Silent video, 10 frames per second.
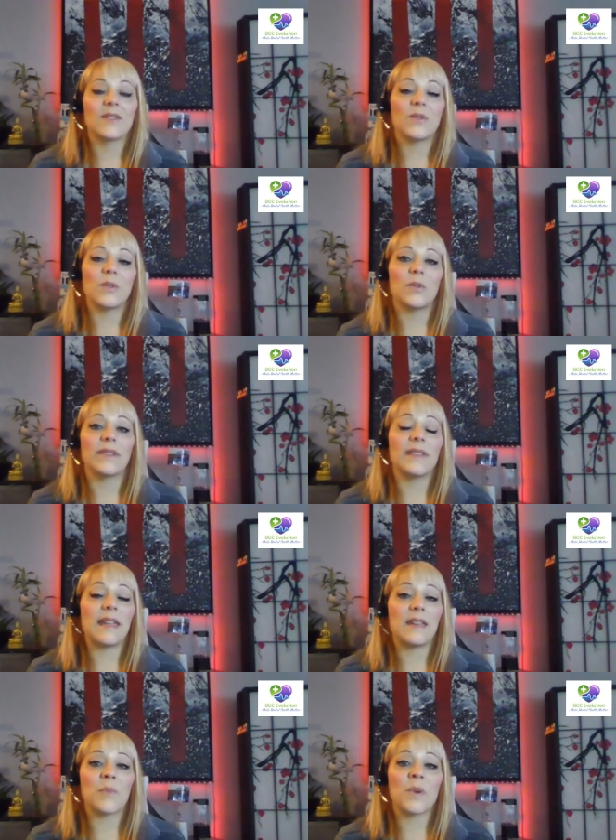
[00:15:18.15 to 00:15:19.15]
So
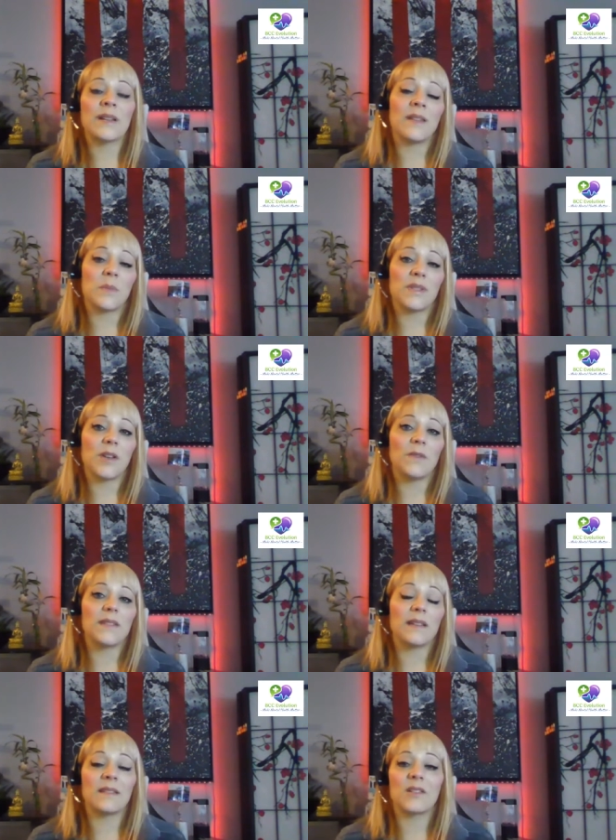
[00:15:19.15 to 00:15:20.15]
they can bring
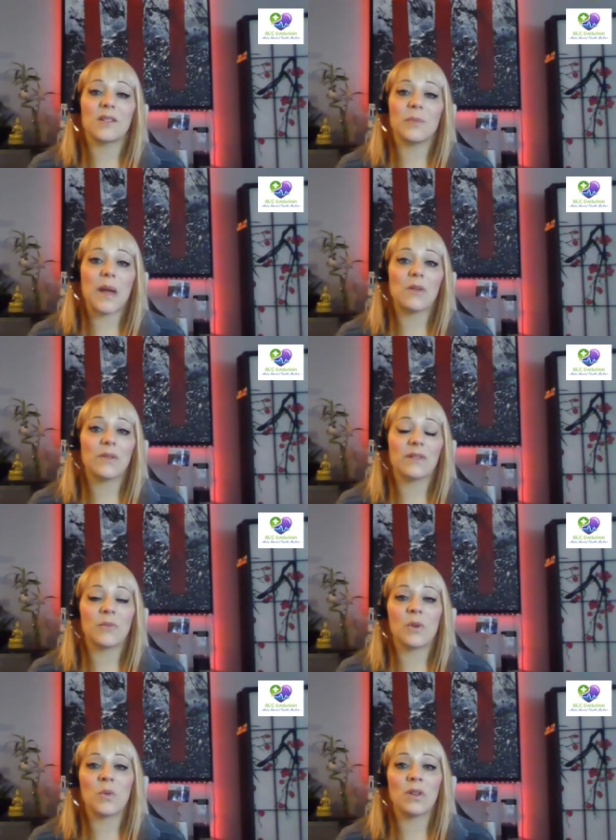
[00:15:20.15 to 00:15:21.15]
themselves and their spouse,
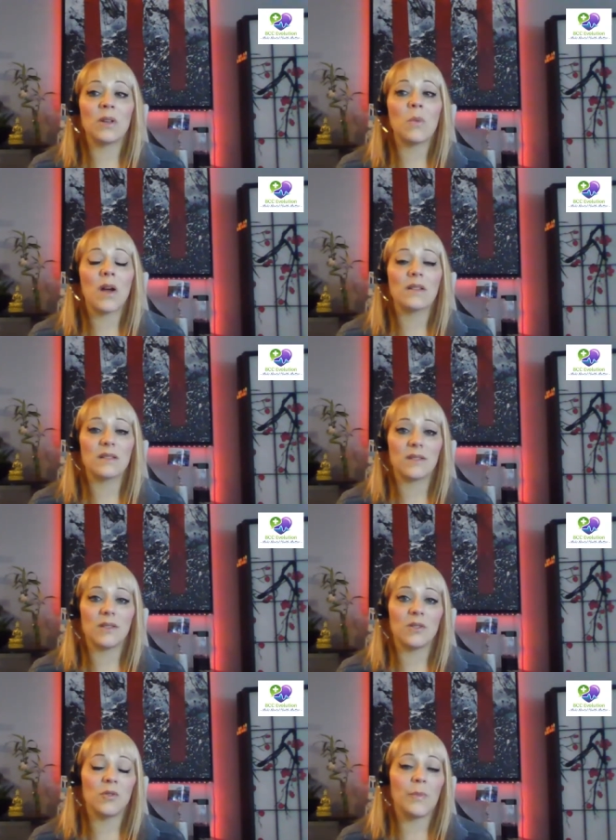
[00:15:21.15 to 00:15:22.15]
and we really want
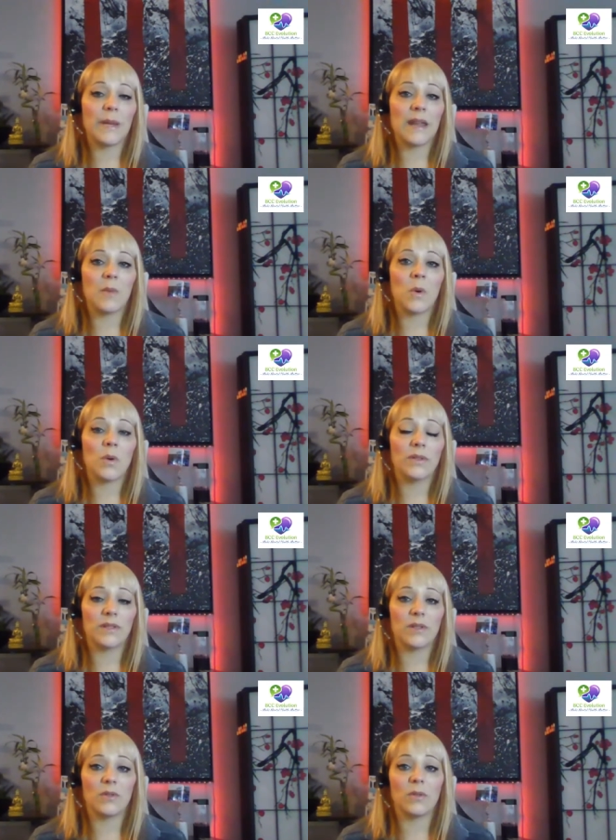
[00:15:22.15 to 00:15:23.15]
to be able
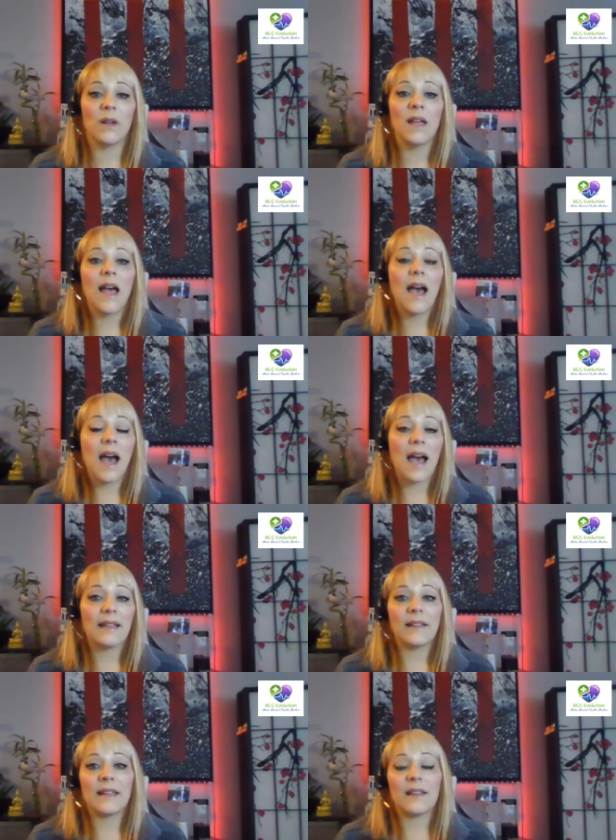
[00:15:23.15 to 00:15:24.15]
to
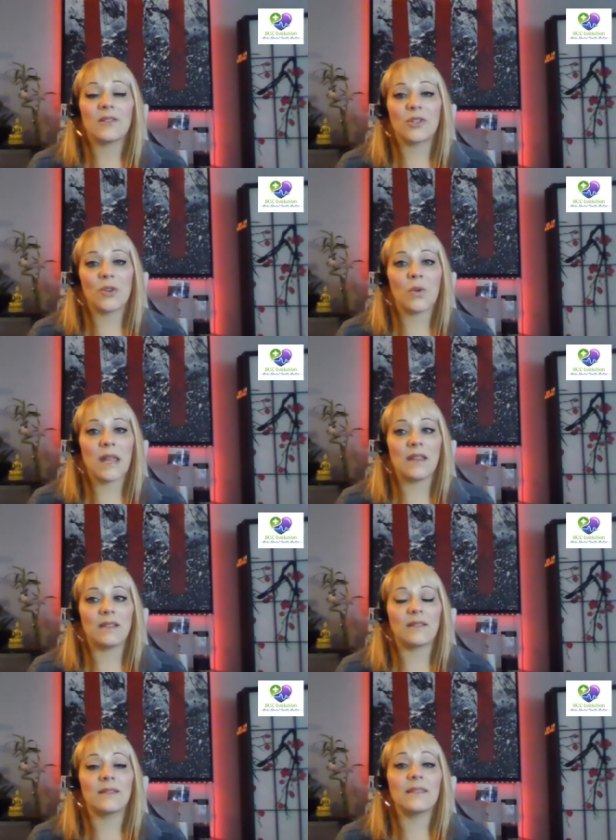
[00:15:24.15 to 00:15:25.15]
highlight and
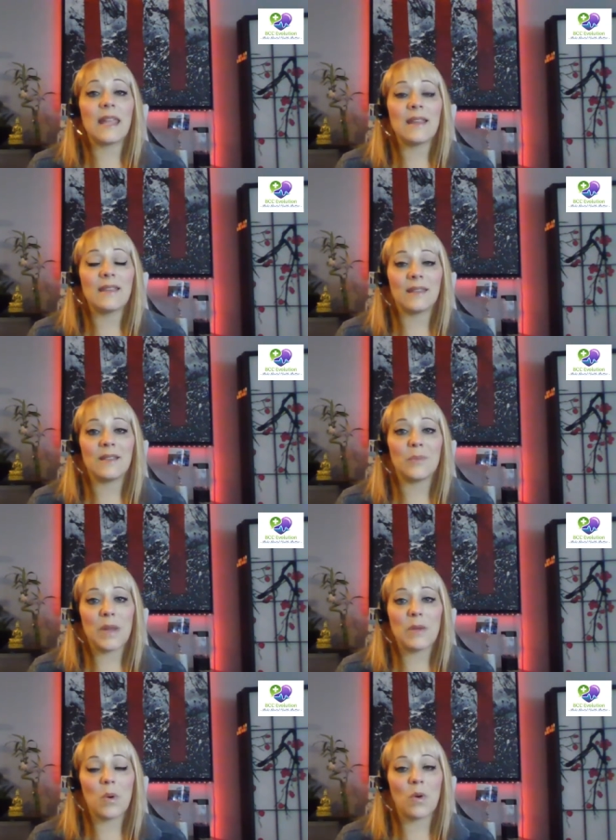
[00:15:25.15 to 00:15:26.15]
showcase and thank these
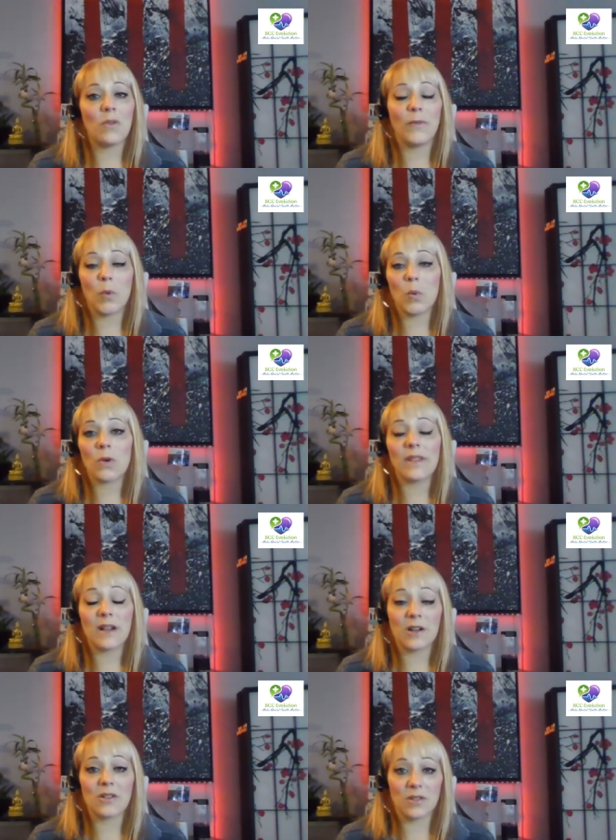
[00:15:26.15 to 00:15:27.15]
people for
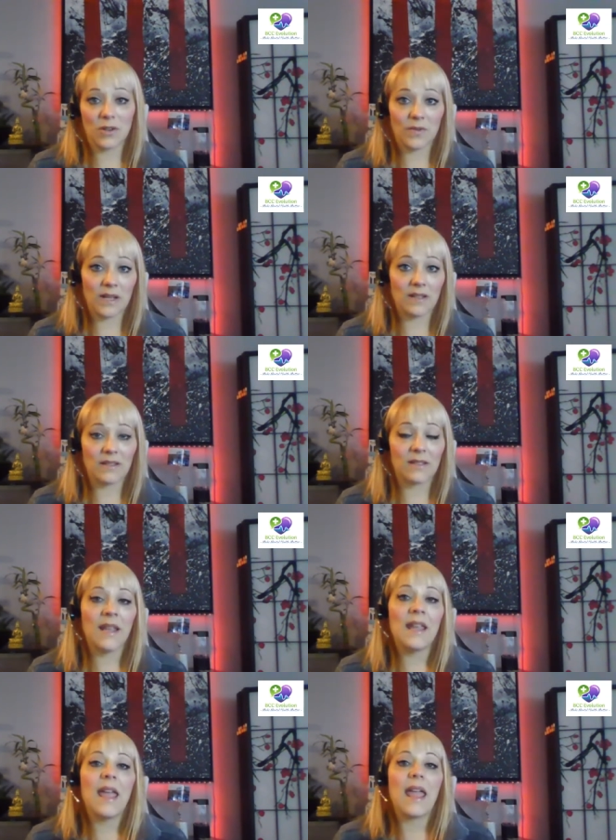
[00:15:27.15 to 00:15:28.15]
their
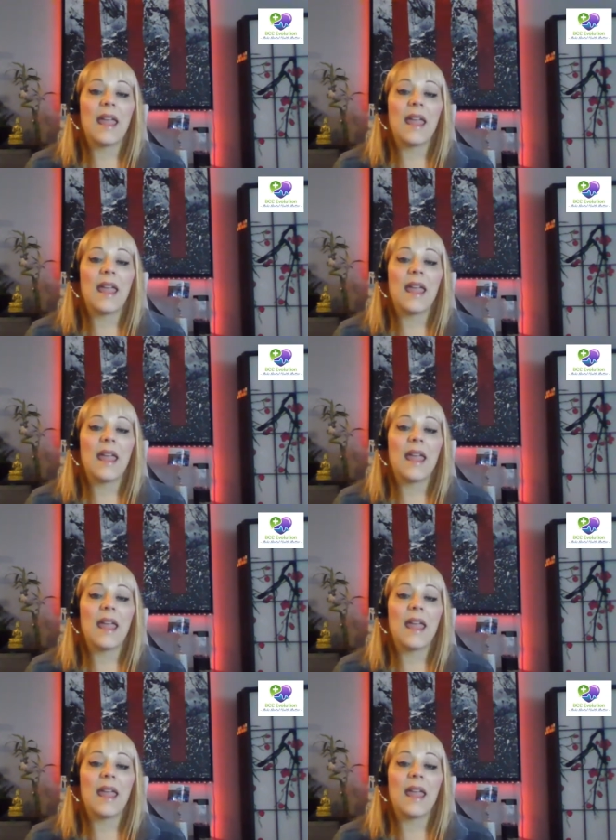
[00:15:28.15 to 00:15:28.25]
service